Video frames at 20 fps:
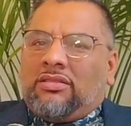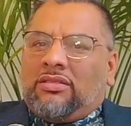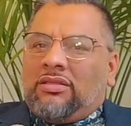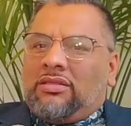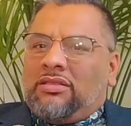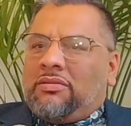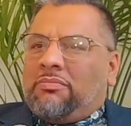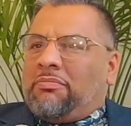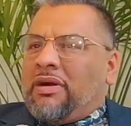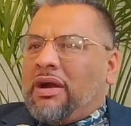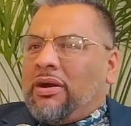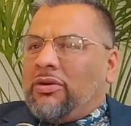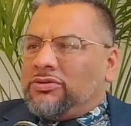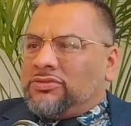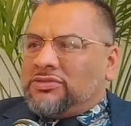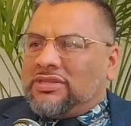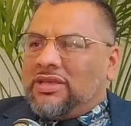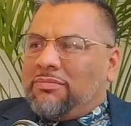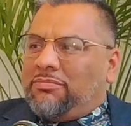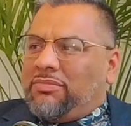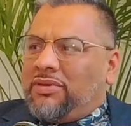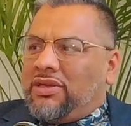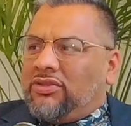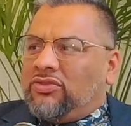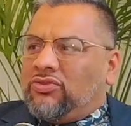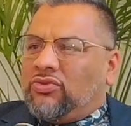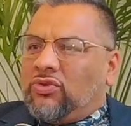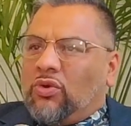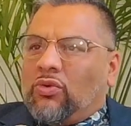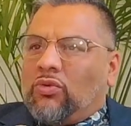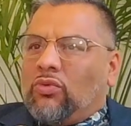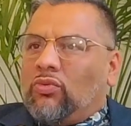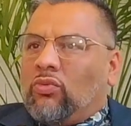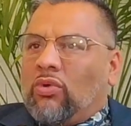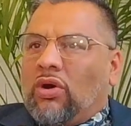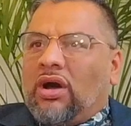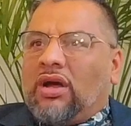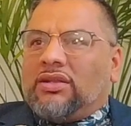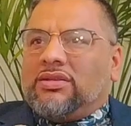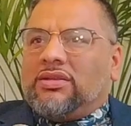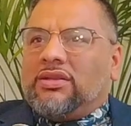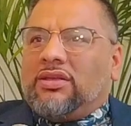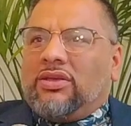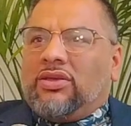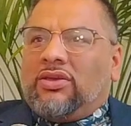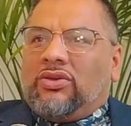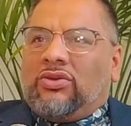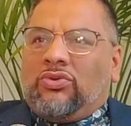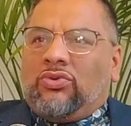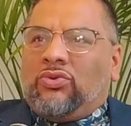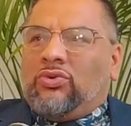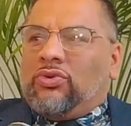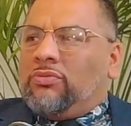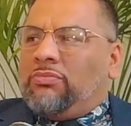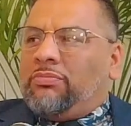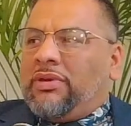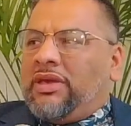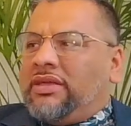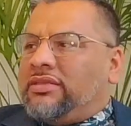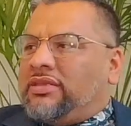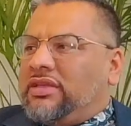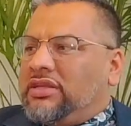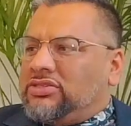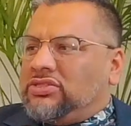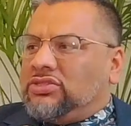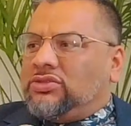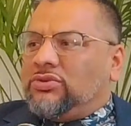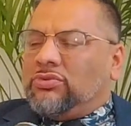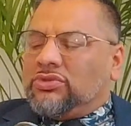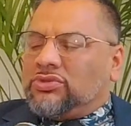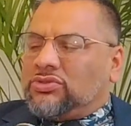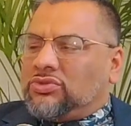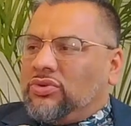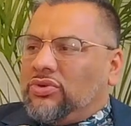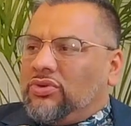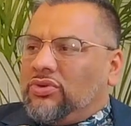the powers that be don't want you to pay attention to what's going